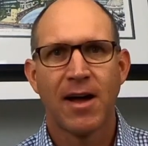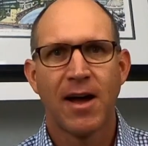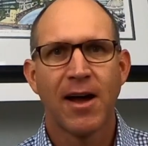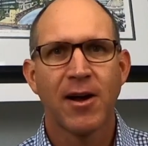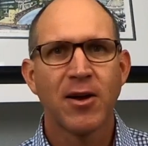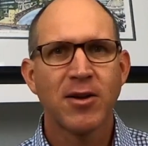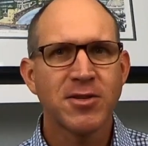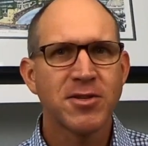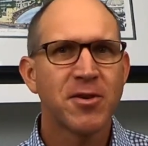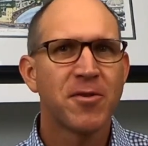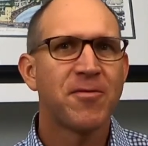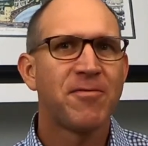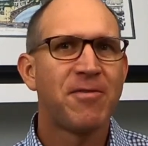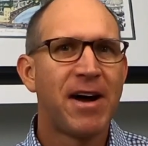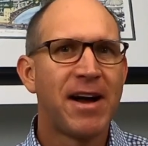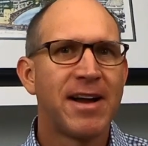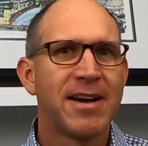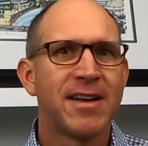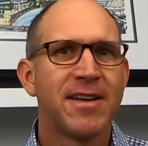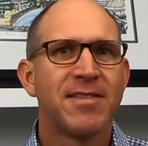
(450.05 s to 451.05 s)
I also
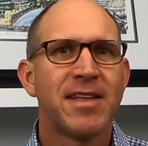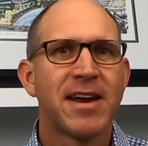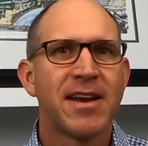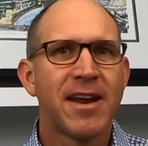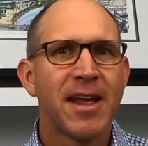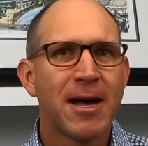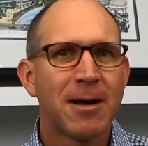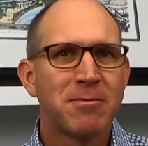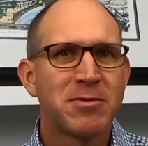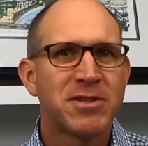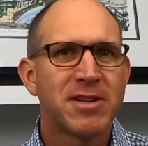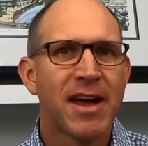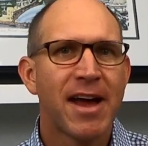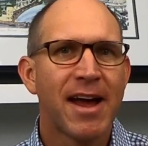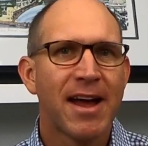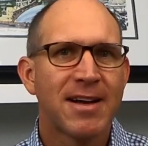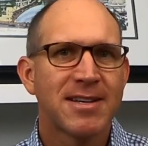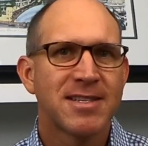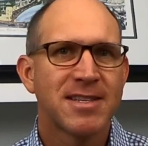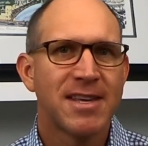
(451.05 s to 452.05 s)
find that it helps to
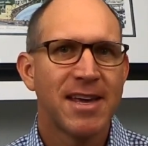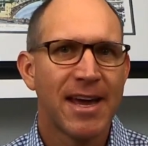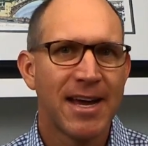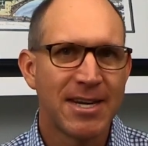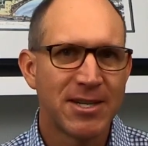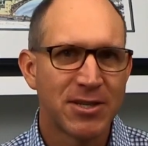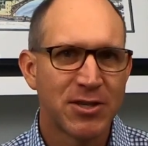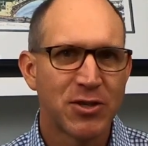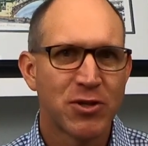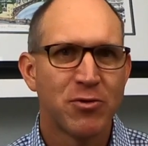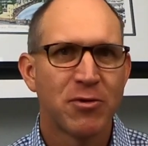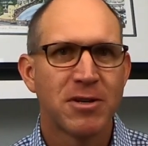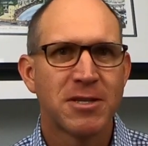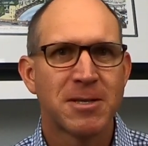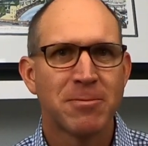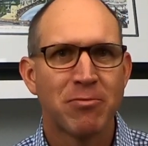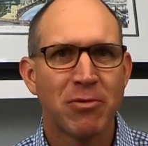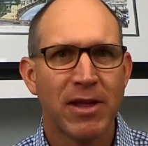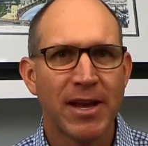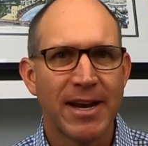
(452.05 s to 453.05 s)
ask the agent to
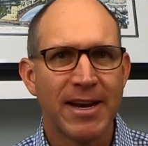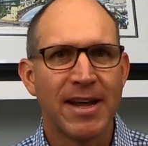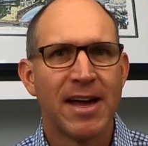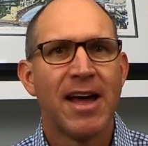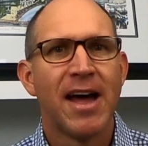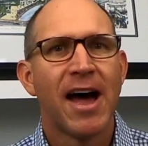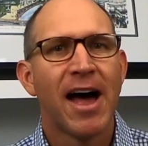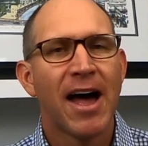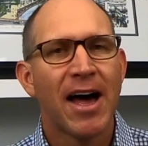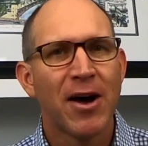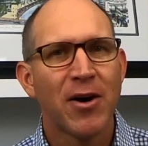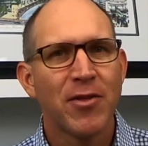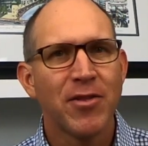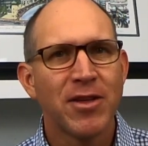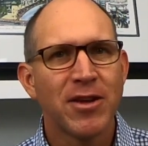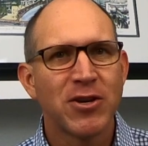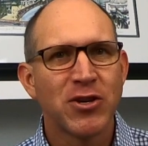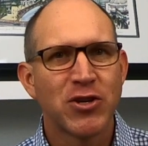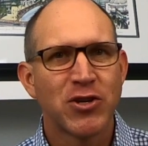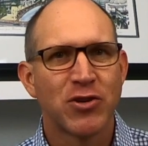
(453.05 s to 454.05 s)
explain how
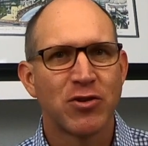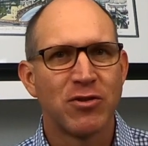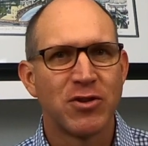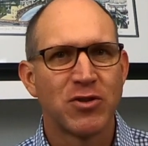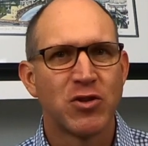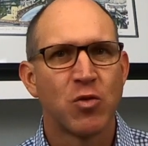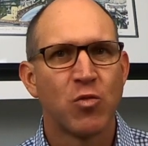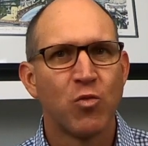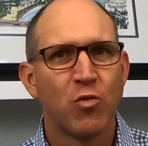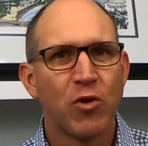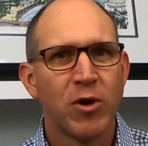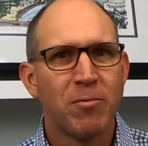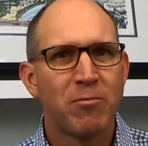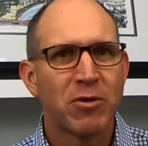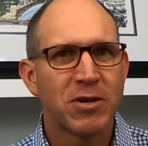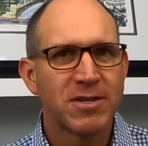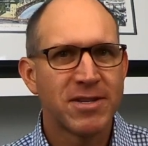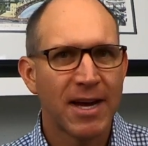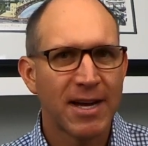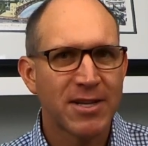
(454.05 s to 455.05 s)
the insurance would
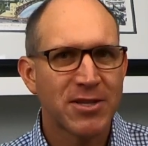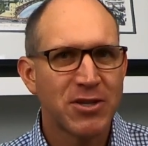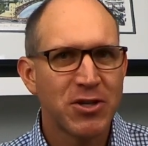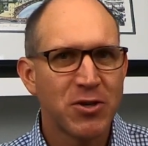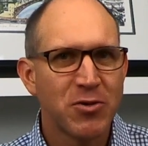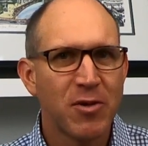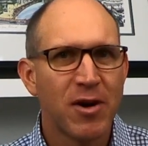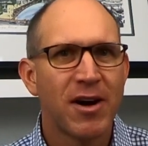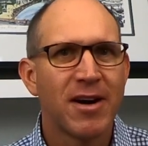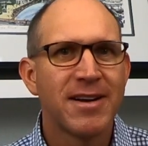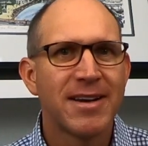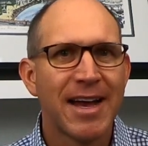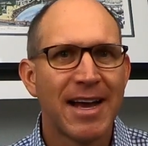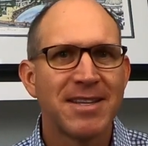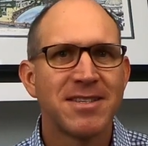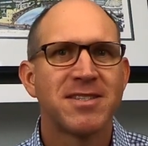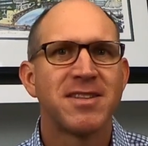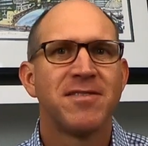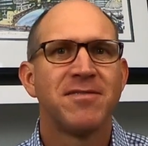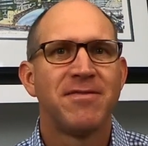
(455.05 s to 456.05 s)
protect you
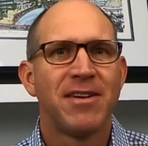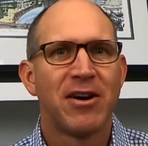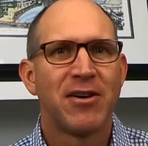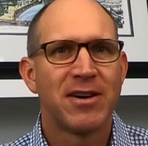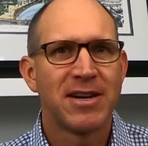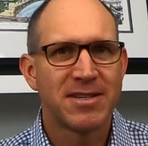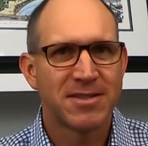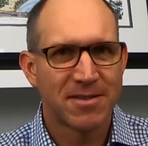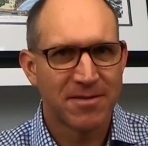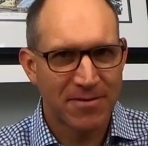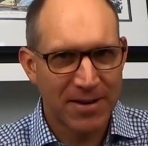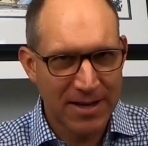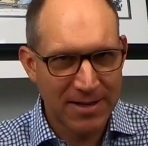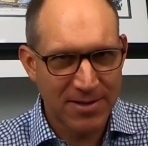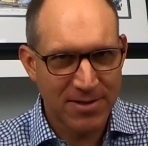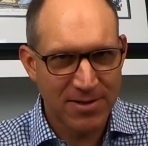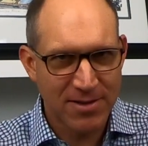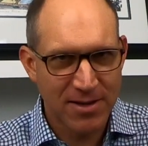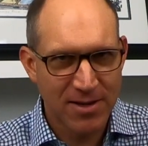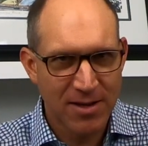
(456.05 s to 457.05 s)
against various
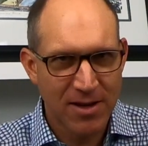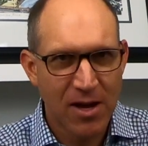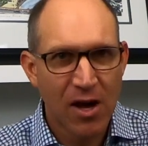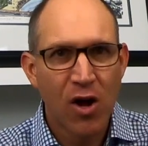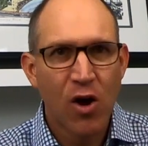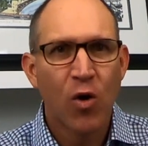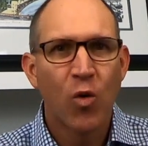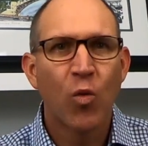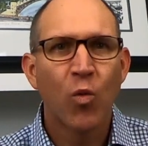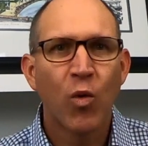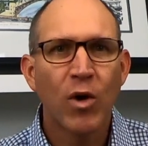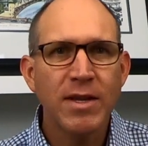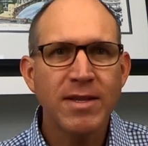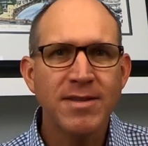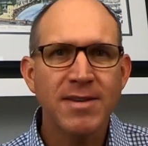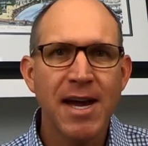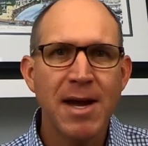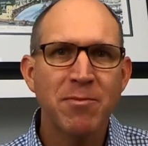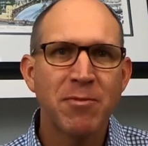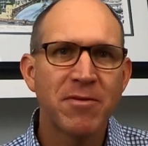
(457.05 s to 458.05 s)
events.
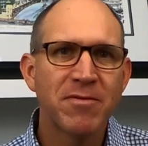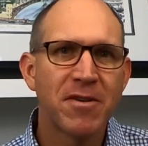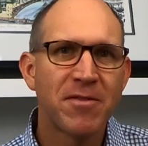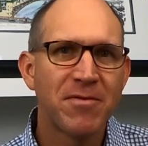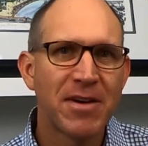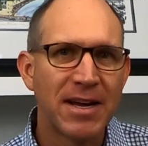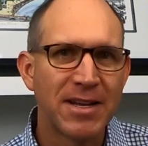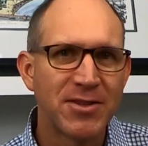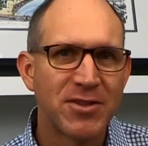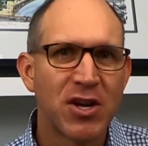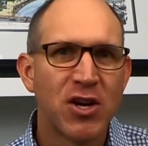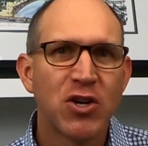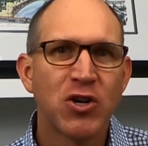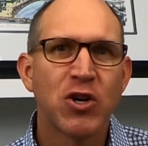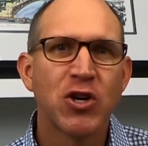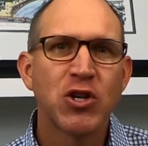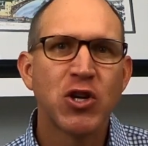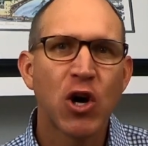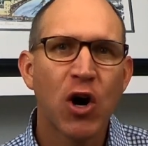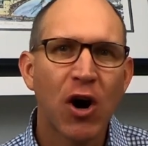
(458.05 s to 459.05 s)
What type of event
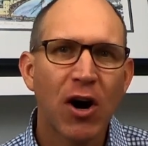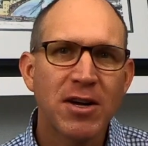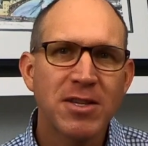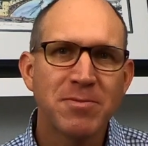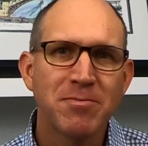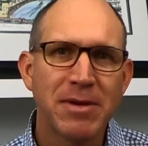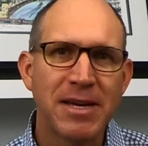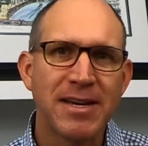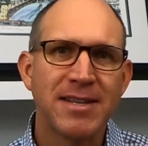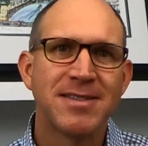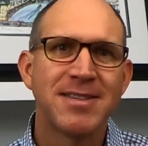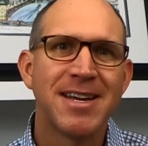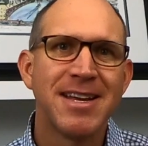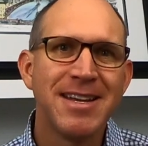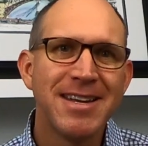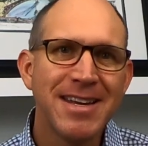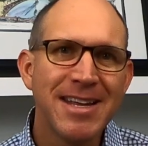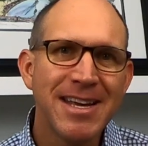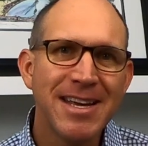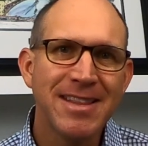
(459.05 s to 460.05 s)
could cause me to
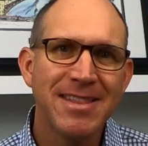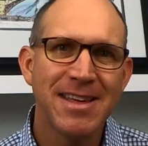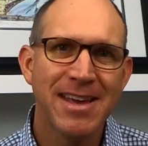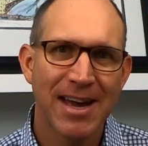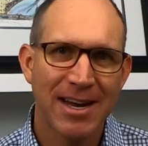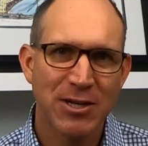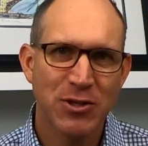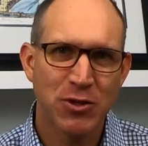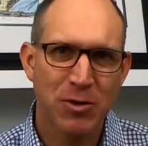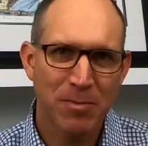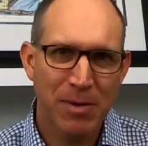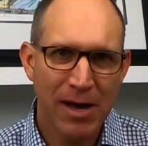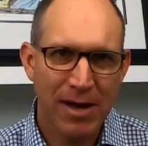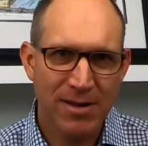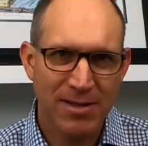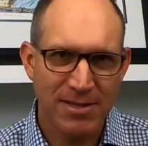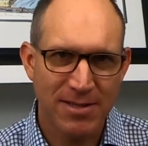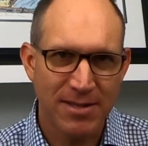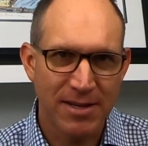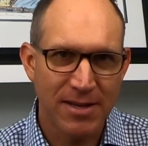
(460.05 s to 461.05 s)
need the extra
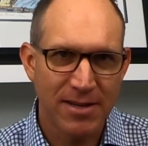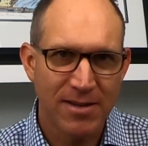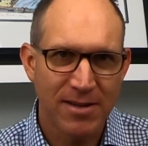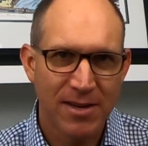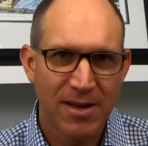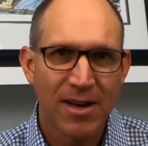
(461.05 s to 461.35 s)
policy?